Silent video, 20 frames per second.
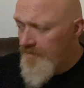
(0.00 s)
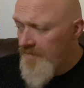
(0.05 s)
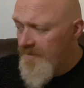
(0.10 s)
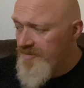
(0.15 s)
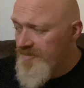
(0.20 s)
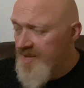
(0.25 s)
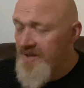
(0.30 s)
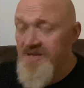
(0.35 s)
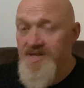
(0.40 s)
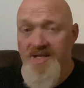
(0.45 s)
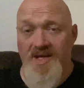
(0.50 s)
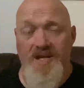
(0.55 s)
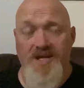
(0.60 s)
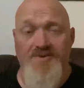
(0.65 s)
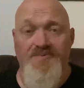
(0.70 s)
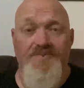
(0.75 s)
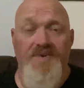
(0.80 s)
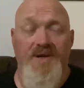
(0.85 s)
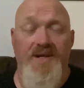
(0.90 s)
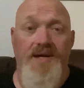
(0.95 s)
because it is
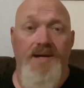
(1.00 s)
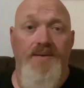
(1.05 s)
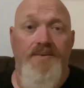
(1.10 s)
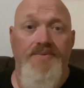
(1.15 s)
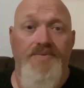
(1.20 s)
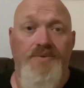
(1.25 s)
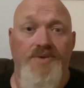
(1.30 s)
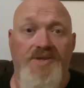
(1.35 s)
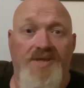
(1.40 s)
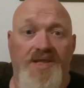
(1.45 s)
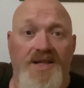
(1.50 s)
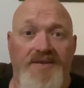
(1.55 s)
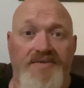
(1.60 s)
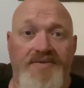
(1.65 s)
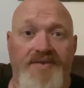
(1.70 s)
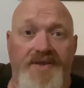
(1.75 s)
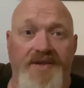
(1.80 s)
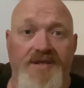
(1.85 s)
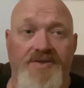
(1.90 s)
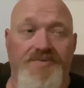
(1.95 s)
really helpful
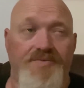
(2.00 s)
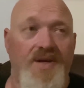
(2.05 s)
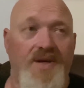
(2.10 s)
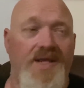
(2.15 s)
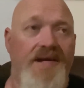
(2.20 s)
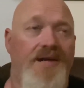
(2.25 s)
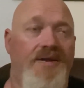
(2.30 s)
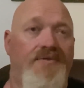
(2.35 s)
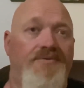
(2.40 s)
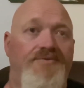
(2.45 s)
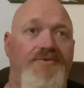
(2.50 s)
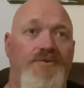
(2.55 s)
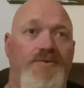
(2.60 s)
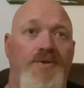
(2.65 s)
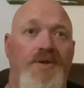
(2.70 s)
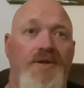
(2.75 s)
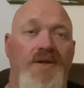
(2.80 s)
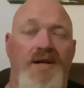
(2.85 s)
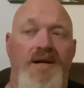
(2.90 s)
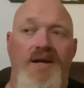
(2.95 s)
stuff, and it's really helpful
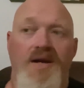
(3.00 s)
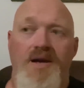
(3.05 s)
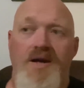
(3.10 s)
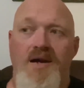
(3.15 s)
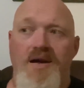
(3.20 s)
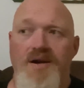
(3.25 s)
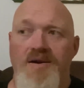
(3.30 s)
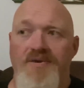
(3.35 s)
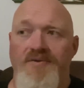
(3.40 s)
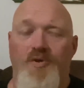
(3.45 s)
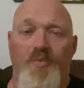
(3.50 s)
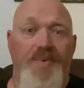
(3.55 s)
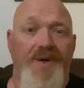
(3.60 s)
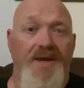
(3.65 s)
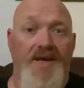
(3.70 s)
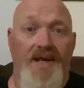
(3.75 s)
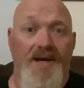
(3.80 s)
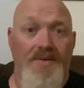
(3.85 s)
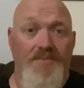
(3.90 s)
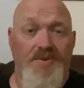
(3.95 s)
for
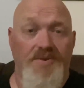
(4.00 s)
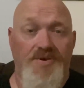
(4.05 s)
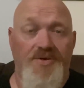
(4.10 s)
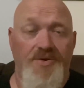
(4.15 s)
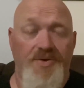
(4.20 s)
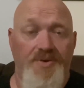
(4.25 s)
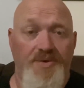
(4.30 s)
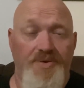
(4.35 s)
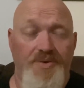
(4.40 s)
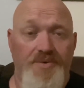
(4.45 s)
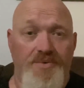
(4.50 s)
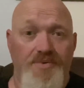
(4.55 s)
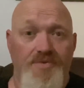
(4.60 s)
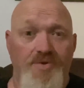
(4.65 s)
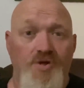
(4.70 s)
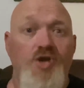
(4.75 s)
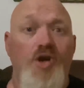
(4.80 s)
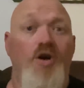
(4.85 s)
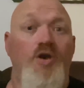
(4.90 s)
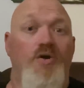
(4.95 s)
being able to
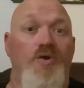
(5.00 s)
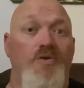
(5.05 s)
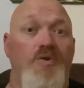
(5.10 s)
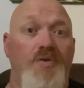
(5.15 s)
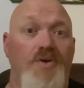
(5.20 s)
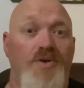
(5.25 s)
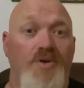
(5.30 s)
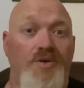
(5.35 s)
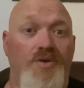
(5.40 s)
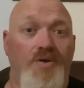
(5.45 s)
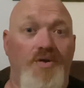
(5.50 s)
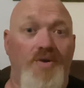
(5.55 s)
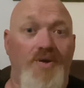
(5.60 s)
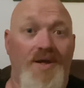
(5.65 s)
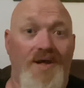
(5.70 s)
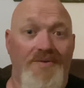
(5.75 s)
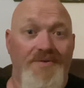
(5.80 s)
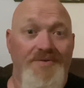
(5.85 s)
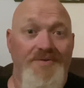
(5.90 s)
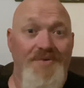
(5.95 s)
show your
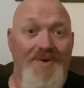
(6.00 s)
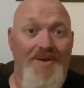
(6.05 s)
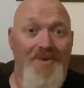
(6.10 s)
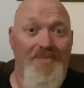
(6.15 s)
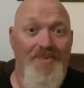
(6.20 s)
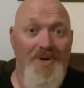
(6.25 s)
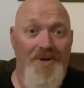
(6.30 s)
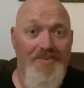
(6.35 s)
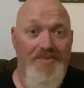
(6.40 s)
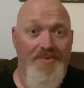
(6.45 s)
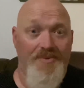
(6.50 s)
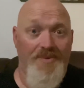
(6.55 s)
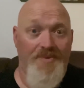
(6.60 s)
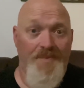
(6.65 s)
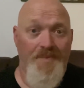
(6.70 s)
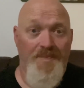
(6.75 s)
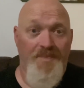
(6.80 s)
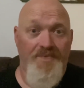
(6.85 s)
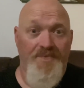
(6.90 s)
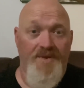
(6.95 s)
love to other people
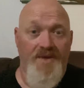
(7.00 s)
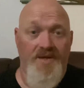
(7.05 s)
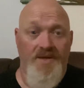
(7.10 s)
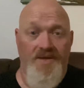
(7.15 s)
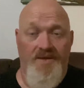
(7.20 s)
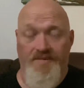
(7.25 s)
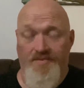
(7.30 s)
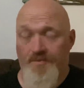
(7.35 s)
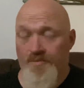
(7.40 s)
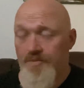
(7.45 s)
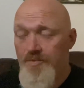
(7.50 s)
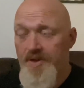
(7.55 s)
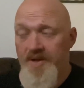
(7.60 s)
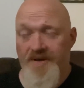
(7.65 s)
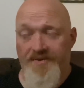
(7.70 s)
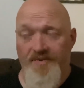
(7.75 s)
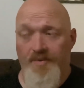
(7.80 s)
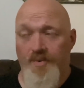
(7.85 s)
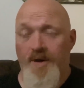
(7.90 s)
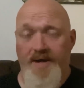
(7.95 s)
in
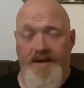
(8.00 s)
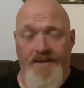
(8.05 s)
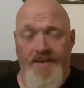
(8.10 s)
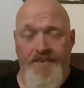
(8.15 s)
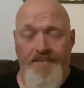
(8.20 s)
whatever way.